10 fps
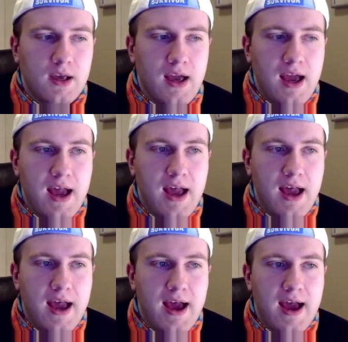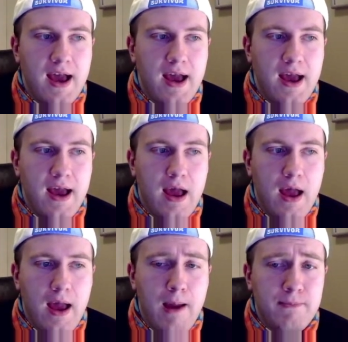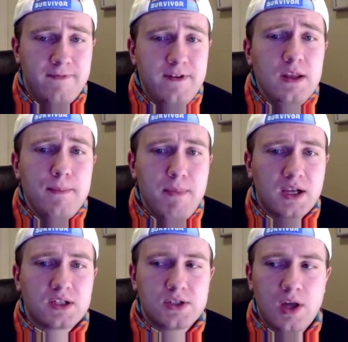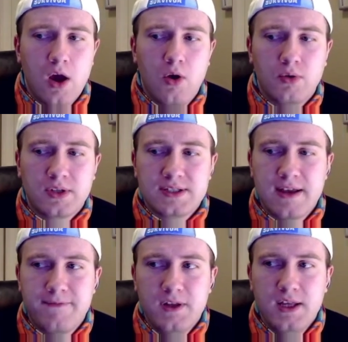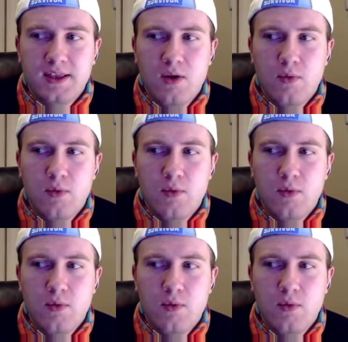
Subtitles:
I'm feeling mixed tone because I feel like there